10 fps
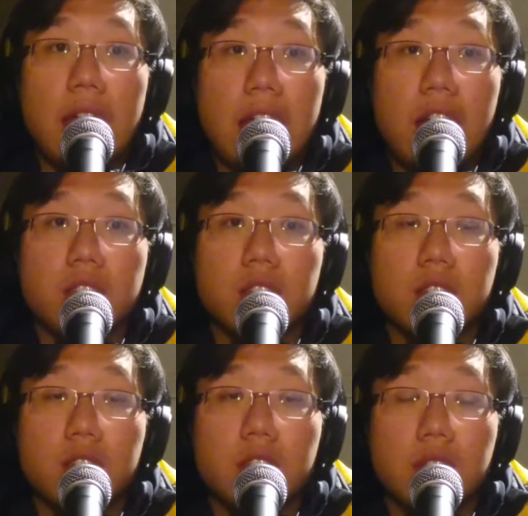ask
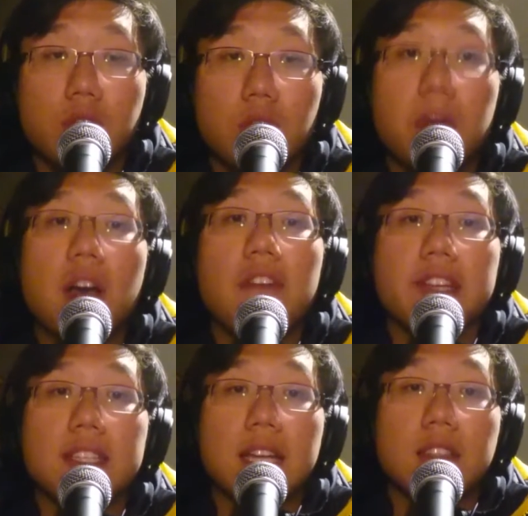gives you a
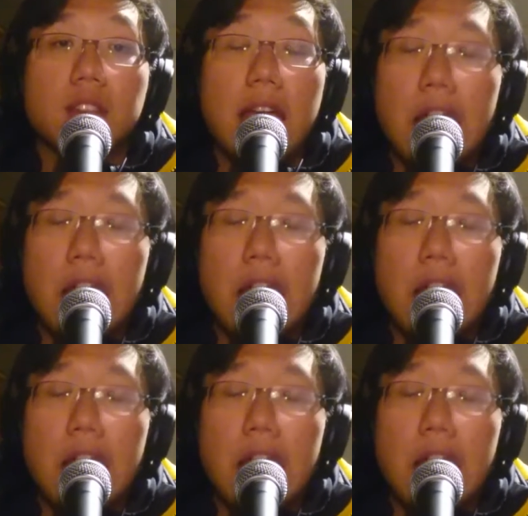perfect answer,